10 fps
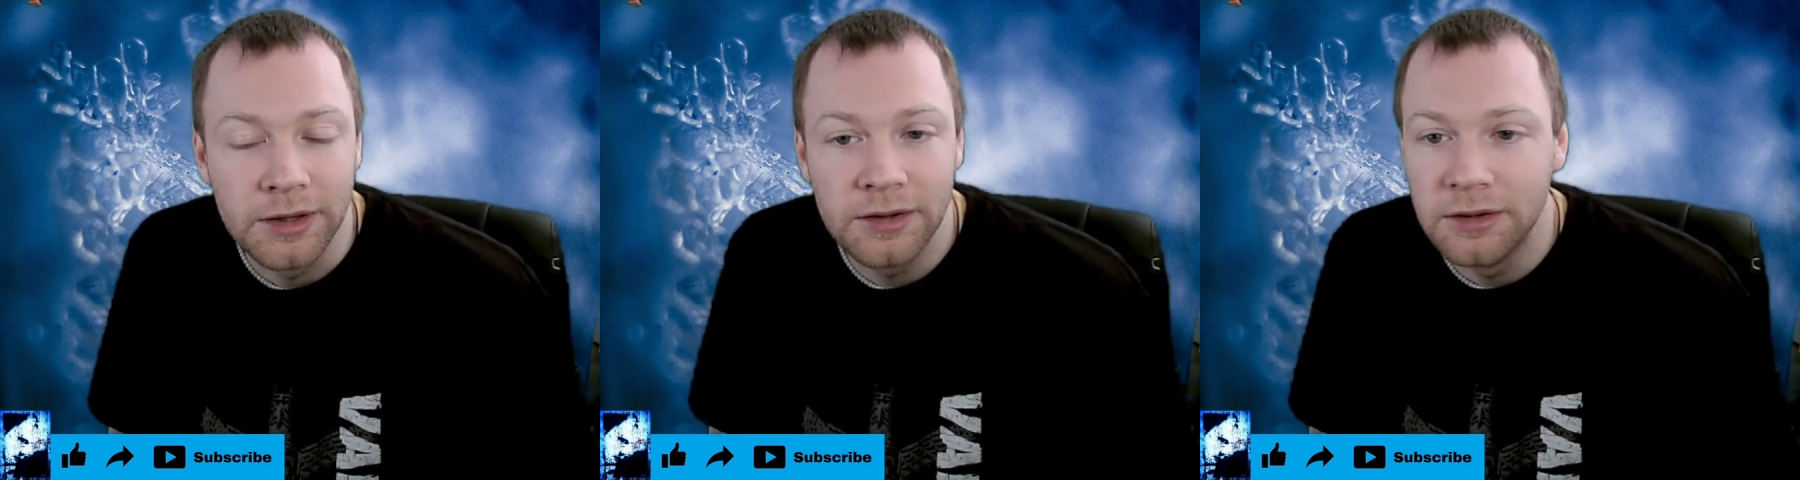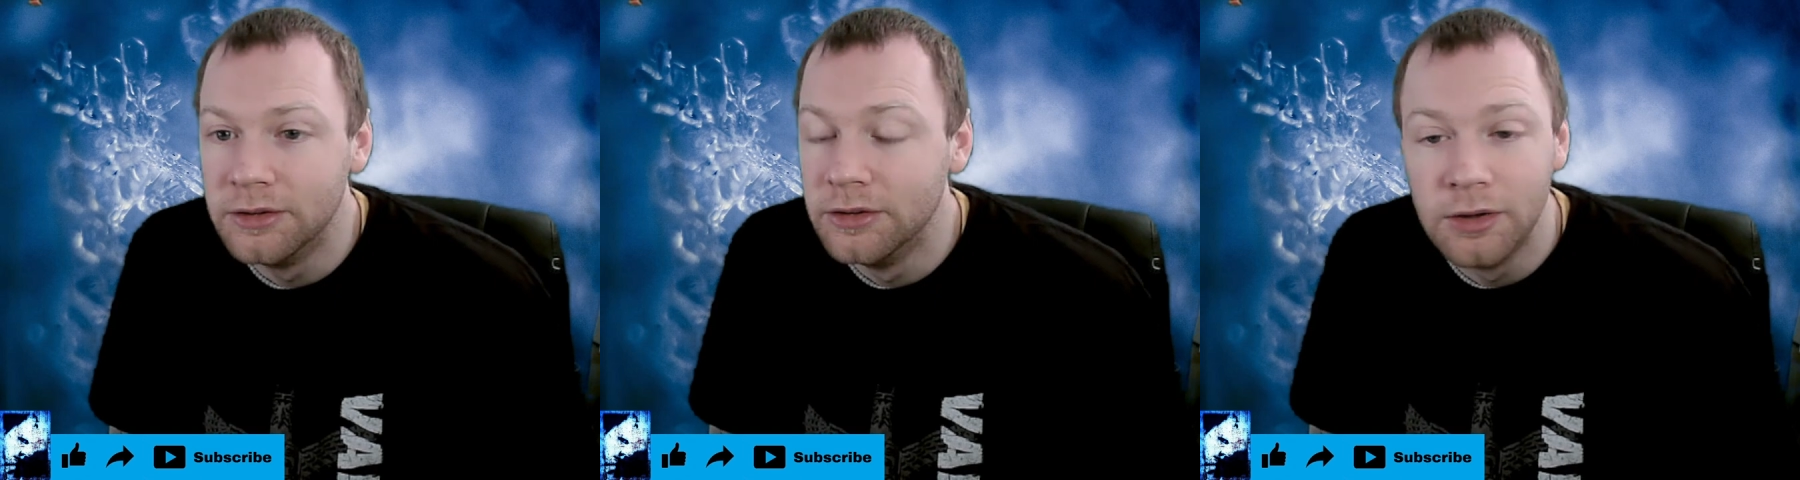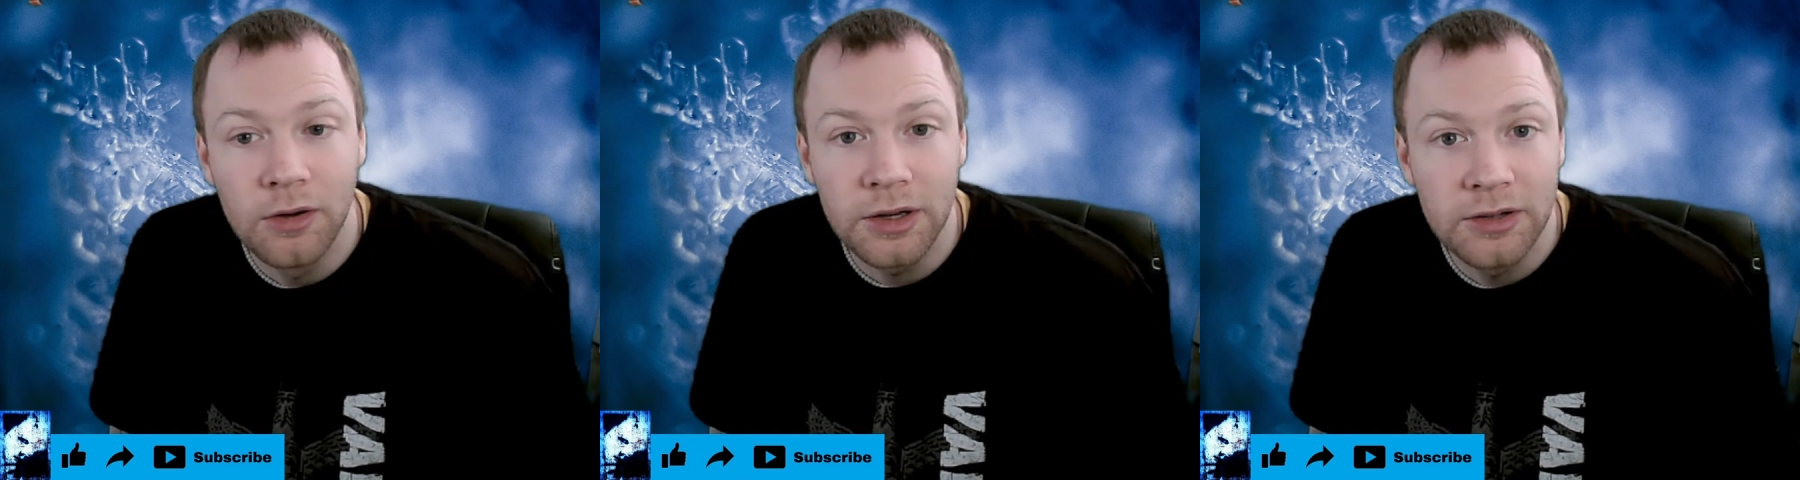This is
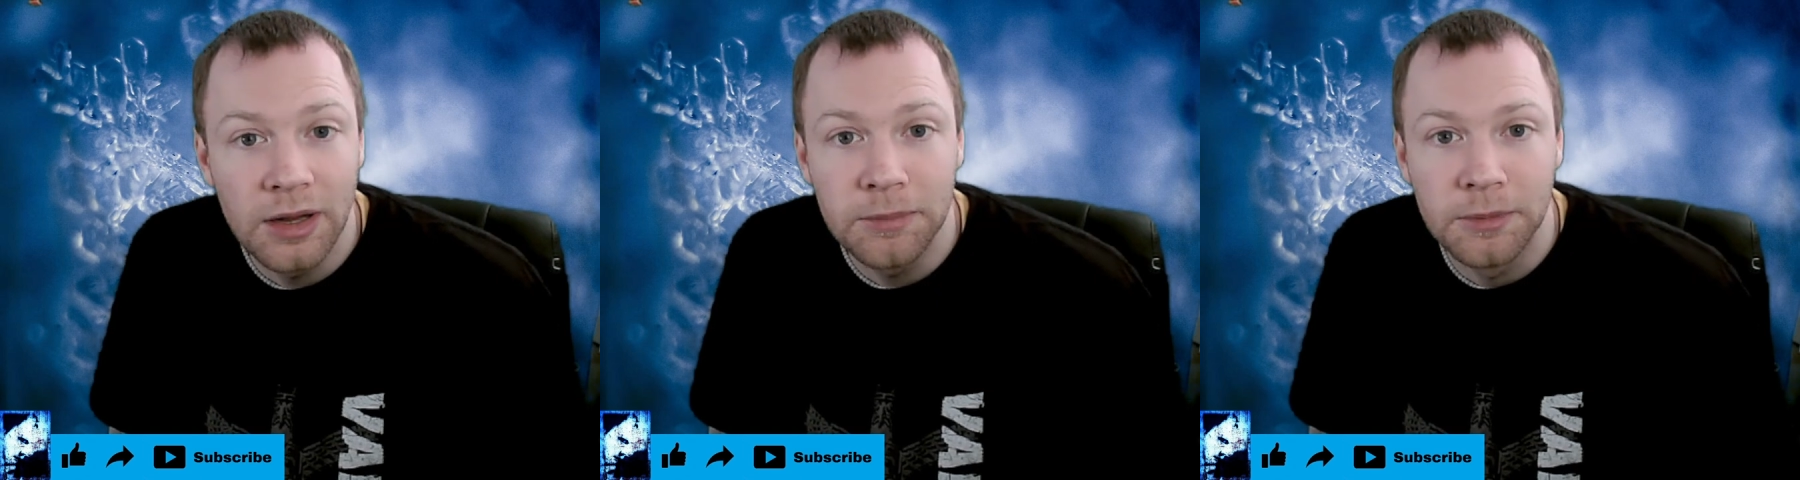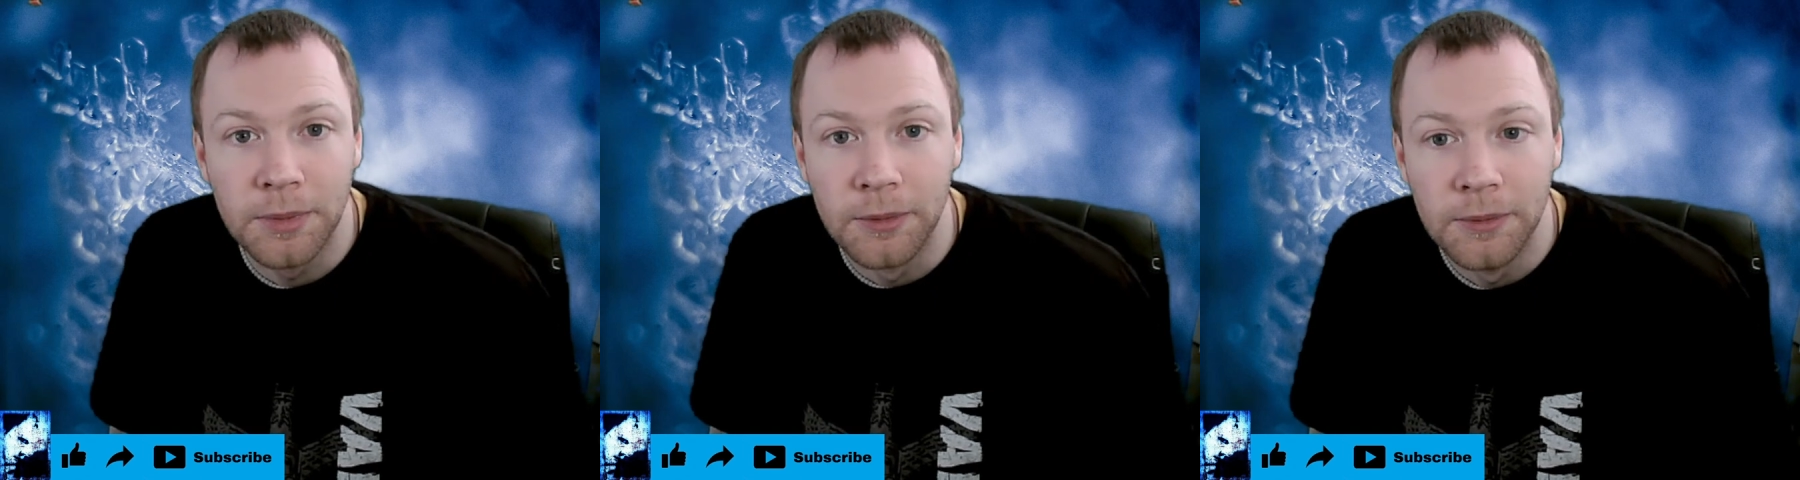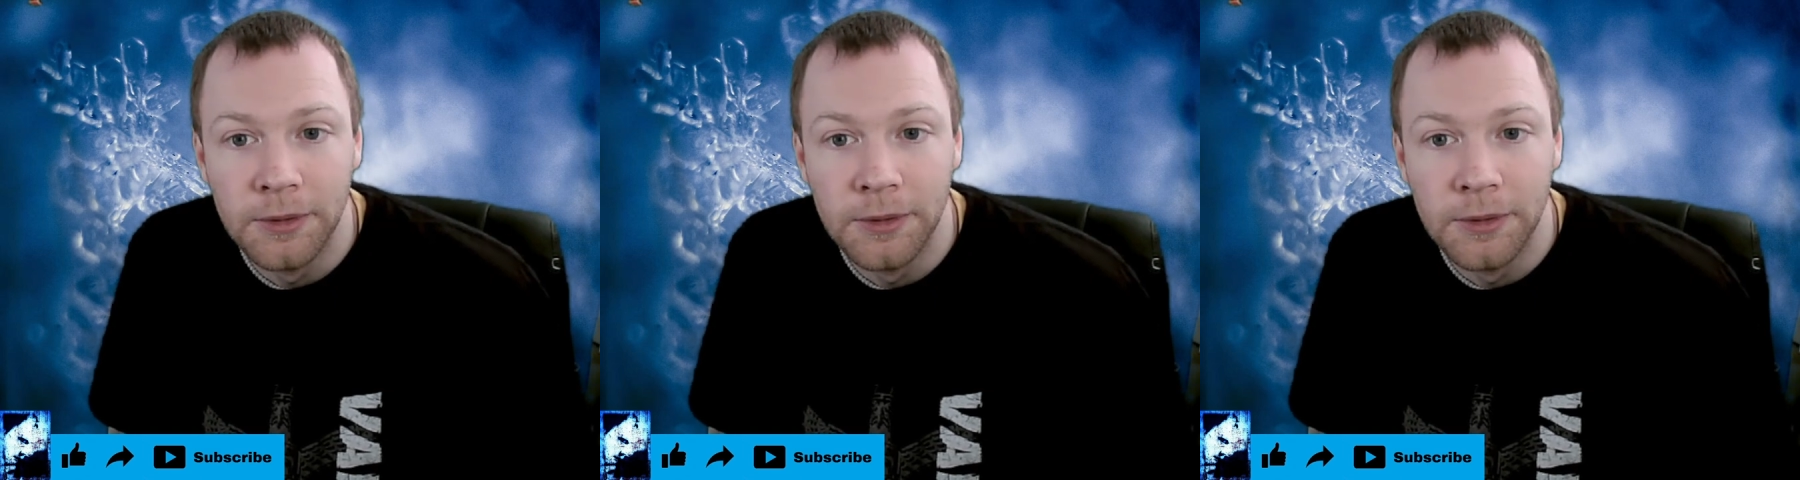not acceptable.